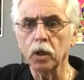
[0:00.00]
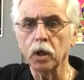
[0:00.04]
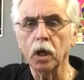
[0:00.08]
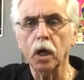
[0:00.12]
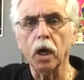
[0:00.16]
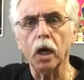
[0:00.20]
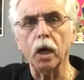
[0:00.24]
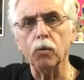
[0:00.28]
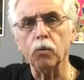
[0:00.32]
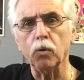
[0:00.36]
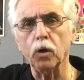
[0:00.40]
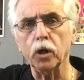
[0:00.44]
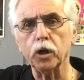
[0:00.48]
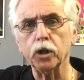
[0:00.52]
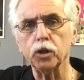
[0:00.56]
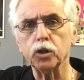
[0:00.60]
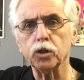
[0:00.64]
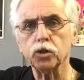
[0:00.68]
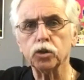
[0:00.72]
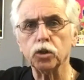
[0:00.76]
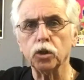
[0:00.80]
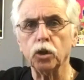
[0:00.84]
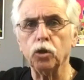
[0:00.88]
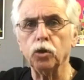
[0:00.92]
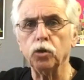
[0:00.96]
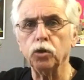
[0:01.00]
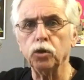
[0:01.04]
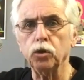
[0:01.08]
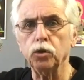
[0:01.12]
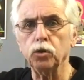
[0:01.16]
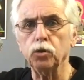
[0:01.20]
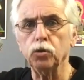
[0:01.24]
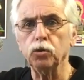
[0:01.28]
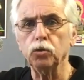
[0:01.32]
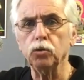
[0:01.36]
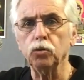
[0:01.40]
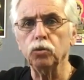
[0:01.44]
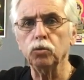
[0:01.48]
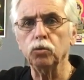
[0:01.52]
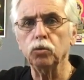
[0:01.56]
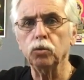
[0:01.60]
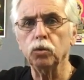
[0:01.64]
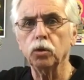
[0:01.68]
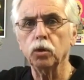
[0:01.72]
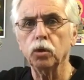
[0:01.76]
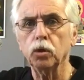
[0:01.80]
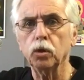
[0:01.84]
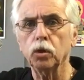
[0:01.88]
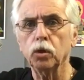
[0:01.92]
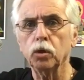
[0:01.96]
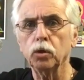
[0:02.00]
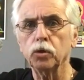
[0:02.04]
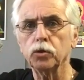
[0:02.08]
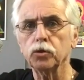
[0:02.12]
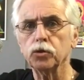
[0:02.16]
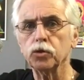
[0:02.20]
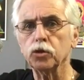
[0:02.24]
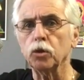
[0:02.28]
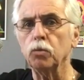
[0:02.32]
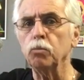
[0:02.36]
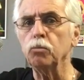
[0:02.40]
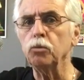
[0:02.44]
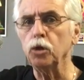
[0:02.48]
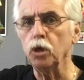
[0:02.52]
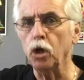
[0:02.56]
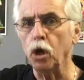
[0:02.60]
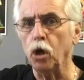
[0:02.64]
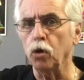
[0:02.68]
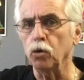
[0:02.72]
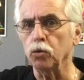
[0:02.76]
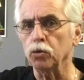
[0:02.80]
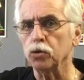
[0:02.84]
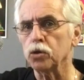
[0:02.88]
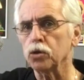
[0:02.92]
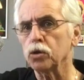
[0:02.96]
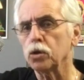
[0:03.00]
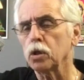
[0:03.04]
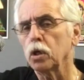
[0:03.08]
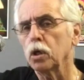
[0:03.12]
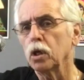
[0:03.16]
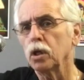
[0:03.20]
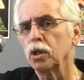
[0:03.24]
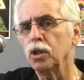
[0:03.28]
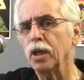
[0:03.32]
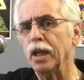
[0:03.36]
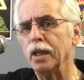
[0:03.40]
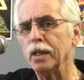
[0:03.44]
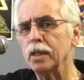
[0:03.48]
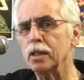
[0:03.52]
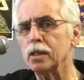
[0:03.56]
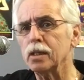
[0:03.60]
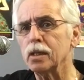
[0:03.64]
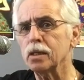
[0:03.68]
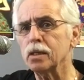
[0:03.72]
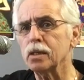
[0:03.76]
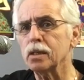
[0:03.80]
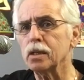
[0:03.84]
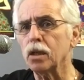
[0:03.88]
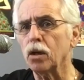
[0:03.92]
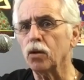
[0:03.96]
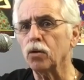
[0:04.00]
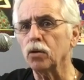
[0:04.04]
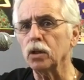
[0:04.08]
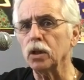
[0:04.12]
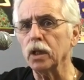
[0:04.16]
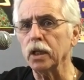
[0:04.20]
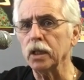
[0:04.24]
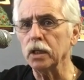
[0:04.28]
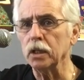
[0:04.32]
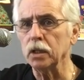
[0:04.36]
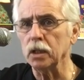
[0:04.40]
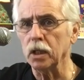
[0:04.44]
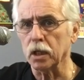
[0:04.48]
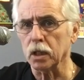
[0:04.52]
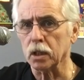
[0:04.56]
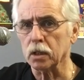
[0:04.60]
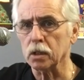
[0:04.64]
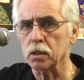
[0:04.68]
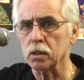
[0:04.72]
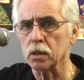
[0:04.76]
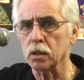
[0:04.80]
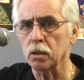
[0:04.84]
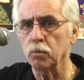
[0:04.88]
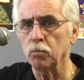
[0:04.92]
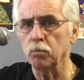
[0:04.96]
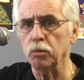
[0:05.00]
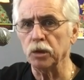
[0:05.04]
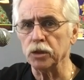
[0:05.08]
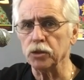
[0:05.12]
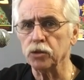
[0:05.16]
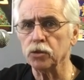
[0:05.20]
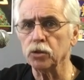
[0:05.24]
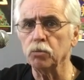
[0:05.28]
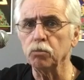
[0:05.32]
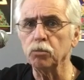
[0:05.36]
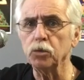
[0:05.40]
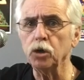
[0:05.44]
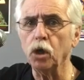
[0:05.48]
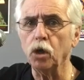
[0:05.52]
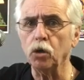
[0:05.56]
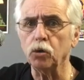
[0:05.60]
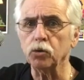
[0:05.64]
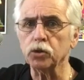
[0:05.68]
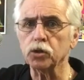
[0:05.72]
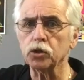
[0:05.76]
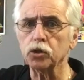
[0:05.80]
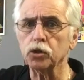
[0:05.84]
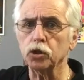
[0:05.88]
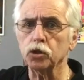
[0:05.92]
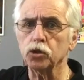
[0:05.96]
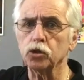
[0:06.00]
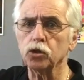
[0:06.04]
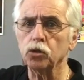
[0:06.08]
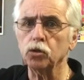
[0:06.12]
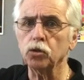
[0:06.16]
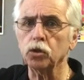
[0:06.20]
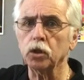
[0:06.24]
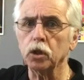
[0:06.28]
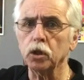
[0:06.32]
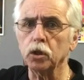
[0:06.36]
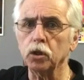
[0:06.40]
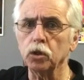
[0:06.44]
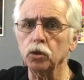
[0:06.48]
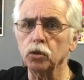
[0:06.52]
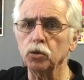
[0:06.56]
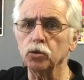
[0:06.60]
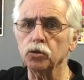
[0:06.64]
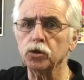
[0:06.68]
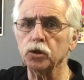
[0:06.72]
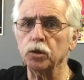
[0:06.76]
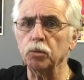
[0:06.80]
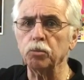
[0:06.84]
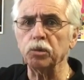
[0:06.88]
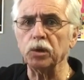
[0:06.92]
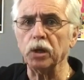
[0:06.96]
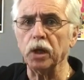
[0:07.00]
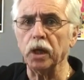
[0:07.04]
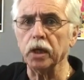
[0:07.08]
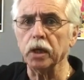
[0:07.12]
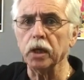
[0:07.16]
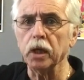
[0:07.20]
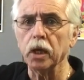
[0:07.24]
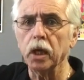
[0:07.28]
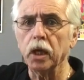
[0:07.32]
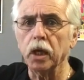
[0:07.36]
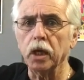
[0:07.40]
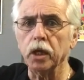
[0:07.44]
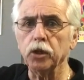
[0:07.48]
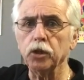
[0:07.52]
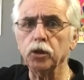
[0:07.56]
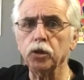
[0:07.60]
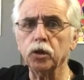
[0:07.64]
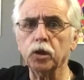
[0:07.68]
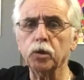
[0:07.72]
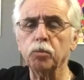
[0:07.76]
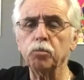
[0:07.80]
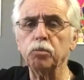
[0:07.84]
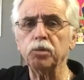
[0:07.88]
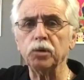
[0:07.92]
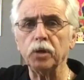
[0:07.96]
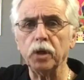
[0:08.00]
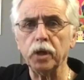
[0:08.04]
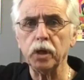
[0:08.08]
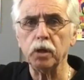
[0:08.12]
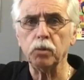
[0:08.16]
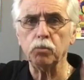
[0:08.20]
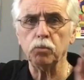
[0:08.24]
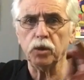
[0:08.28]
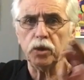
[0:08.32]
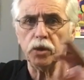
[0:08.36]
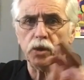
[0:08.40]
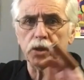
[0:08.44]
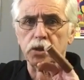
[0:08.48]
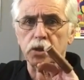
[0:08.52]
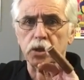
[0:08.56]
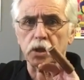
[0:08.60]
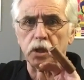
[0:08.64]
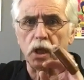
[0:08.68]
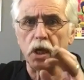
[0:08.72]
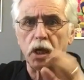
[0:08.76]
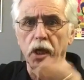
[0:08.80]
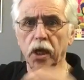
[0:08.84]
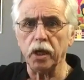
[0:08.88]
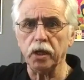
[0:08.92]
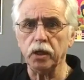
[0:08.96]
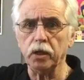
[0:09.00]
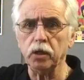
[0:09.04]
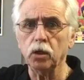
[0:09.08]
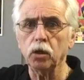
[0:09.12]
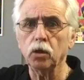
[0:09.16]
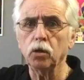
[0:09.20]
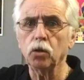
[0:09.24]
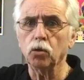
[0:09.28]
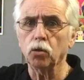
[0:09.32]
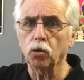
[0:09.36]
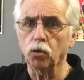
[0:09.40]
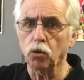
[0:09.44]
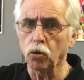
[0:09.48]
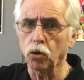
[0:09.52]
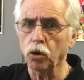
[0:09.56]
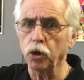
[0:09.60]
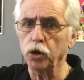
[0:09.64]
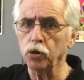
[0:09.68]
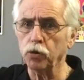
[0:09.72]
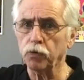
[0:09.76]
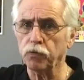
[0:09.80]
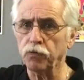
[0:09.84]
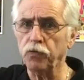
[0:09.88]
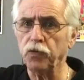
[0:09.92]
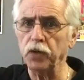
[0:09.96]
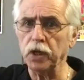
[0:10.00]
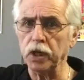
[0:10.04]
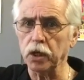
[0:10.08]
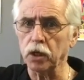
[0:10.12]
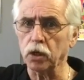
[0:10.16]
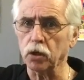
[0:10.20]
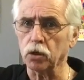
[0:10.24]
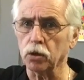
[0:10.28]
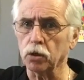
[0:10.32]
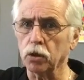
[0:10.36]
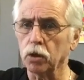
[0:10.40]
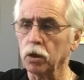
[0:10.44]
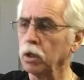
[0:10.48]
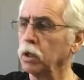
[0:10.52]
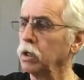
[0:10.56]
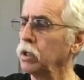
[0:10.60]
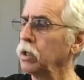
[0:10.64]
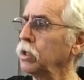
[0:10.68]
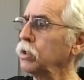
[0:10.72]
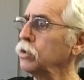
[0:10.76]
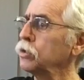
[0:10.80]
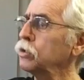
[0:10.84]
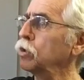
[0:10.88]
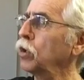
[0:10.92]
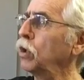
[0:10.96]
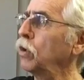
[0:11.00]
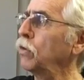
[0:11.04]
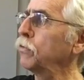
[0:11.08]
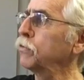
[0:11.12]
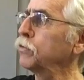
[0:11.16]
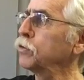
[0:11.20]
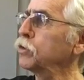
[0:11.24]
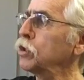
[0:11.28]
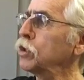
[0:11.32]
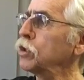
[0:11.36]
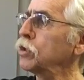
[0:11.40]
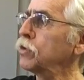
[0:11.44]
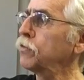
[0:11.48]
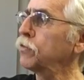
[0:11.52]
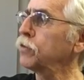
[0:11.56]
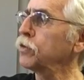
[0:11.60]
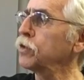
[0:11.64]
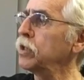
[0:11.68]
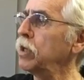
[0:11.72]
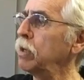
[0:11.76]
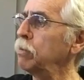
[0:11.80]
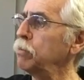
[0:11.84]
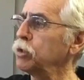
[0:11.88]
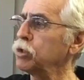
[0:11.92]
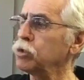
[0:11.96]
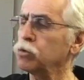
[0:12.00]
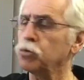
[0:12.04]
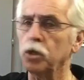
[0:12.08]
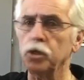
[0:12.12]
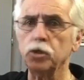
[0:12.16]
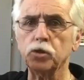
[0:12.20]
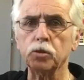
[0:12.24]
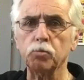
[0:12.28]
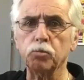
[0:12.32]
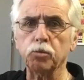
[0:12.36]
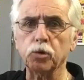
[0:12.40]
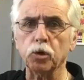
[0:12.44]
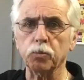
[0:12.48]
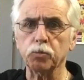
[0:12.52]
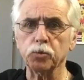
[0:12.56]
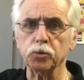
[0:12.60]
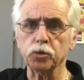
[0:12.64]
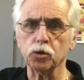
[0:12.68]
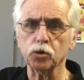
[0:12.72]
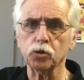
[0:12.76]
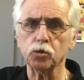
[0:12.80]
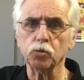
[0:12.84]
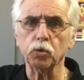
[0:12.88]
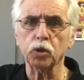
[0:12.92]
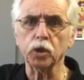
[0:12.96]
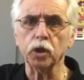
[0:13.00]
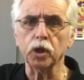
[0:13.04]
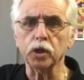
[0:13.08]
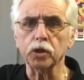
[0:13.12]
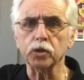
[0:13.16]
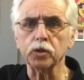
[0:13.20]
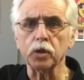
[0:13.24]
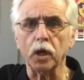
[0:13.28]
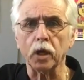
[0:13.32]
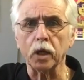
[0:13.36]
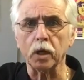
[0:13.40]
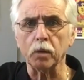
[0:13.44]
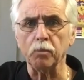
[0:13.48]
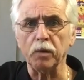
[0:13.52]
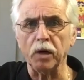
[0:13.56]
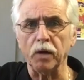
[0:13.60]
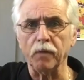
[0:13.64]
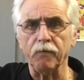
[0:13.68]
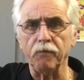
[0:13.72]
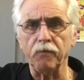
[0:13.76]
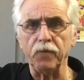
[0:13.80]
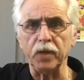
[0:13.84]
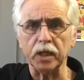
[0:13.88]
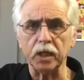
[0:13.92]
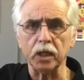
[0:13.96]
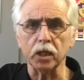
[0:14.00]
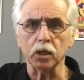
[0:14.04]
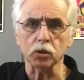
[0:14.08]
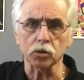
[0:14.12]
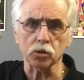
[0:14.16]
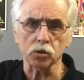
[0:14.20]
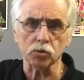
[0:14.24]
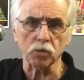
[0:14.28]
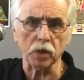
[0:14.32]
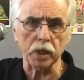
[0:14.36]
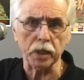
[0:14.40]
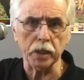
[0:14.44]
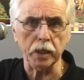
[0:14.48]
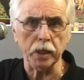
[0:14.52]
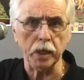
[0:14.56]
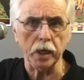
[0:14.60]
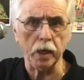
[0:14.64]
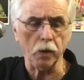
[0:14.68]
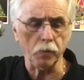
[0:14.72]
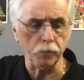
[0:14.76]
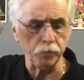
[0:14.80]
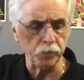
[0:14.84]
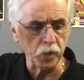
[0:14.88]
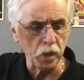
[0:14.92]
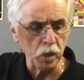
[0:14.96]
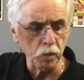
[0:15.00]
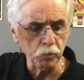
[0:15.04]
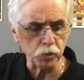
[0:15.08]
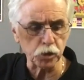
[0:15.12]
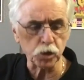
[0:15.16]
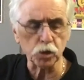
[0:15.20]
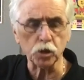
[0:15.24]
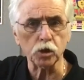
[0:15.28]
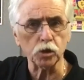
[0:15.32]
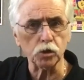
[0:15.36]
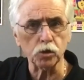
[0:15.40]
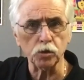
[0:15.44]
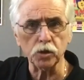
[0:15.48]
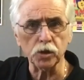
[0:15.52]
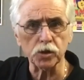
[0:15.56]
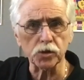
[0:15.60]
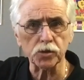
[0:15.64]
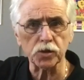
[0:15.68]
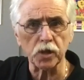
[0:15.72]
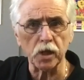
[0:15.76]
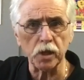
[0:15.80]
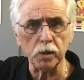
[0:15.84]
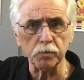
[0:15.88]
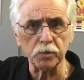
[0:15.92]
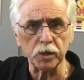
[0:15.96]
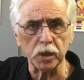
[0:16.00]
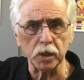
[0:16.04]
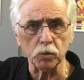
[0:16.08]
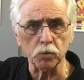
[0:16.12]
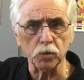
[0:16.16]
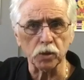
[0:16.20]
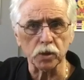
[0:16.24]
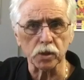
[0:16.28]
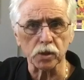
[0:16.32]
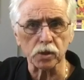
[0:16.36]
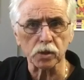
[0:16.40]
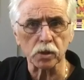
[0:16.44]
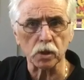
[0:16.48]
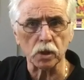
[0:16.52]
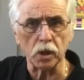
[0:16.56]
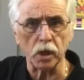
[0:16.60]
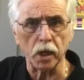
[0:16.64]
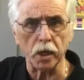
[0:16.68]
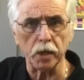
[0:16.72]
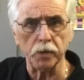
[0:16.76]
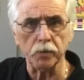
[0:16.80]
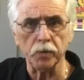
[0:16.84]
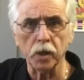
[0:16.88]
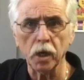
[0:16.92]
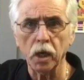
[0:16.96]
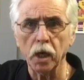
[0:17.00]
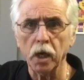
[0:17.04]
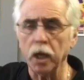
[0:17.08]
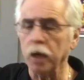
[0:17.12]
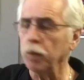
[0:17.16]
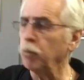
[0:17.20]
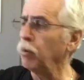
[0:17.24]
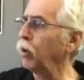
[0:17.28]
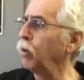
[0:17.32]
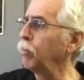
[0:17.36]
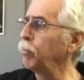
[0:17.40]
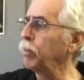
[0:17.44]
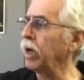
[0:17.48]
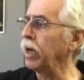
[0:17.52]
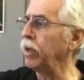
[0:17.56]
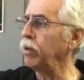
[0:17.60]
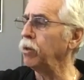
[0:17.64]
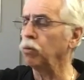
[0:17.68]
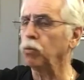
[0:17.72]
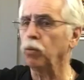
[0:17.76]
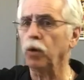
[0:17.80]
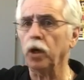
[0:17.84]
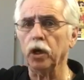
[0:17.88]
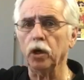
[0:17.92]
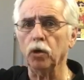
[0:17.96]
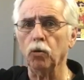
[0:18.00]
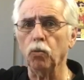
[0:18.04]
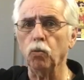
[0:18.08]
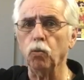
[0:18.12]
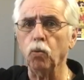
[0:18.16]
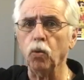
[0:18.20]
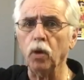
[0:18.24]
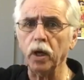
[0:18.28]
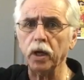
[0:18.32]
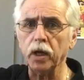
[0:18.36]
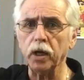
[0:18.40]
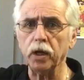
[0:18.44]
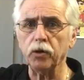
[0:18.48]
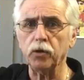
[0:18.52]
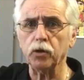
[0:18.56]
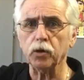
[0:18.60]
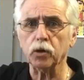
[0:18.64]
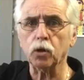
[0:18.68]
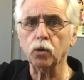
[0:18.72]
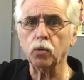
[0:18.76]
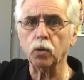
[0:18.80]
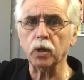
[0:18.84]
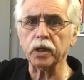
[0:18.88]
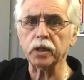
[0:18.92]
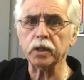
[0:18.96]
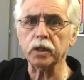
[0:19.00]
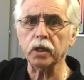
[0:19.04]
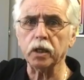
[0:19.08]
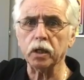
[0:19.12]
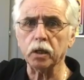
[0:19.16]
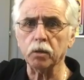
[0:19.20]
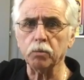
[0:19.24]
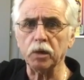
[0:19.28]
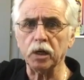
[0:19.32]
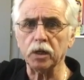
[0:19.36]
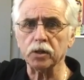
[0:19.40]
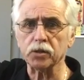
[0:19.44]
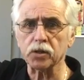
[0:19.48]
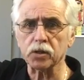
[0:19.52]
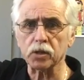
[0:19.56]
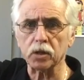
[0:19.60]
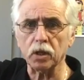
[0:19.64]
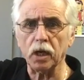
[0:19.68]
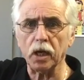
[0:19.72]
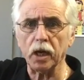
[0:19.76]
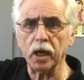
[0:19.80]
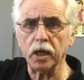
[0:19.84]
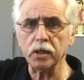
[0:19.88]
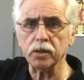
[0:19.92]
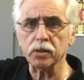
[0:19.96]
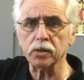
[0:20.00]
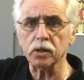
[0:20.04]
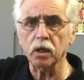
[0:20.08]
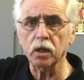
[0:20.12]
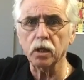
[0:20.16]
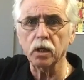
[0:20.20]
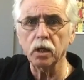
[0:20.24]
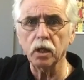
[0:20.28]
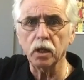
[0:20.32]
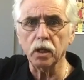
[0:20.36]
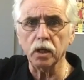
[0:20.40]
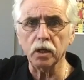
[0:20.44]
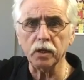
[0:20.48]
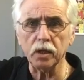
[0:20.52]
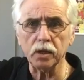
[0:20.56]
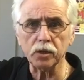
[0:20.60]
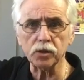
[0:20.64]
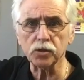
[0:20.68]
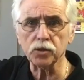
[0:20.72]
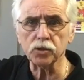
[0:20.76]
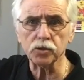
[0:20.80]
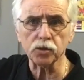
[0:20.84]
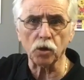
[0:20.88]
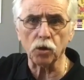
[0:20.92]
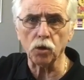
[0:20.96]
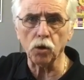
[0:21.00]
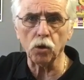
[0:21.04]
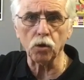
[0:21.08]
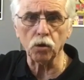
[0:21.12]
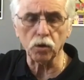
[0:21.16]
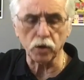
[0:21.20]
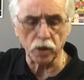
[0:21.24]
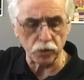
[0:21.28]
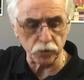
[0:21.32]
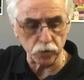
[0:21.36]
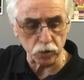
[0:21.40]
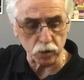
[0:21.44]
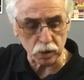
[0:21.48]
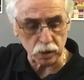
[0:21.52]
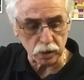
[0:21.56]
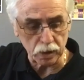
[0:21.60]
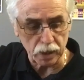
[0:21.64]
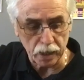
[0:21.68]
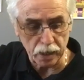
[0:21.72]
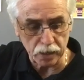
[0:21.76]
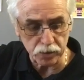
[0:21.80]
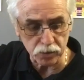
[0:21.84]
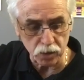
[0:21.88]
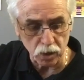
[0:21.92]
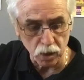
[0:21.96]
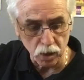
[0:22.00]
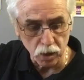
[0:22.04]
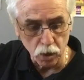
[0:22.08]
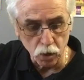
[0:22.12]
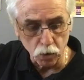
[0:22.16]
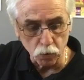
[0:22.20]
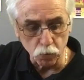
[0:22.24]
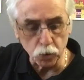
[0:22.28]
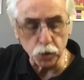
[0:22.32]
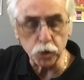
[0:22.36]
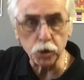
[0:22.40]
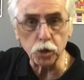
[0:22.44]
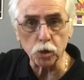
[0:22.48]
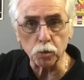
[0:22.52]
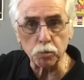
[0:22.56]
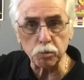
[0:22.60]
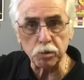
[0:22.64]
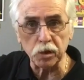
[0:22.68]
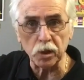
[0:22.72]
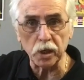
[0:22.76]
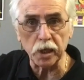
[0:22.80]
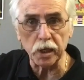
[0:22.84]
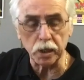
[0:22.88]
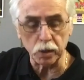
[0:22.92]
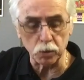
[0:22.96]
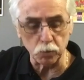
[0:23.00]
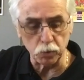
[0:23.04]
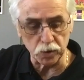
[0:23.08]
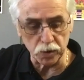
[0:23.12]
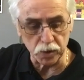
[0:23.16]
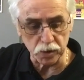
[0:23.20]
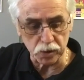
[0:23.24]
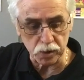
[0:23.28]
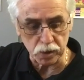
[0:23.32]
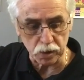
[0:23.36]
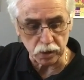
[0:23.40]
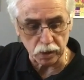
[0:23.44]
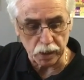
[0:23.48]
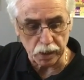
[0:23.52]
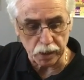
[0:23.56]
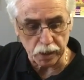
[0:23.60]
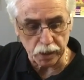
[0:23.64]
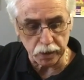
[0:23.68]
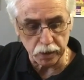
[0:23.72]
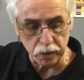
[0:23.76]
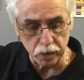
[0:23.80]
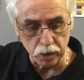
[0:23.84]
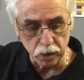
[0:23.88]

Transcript: I want to show you some notes, not necessarily licks, but some notes that you can use to play. And you can play them with a slide or your finger. So just for demonstration purposes, we're going to talk about fingers right now. But you could do the same thing with a slide. And oh, by the way, one other quick thing about slides, and this is a whole other class. When you're playing with a slide,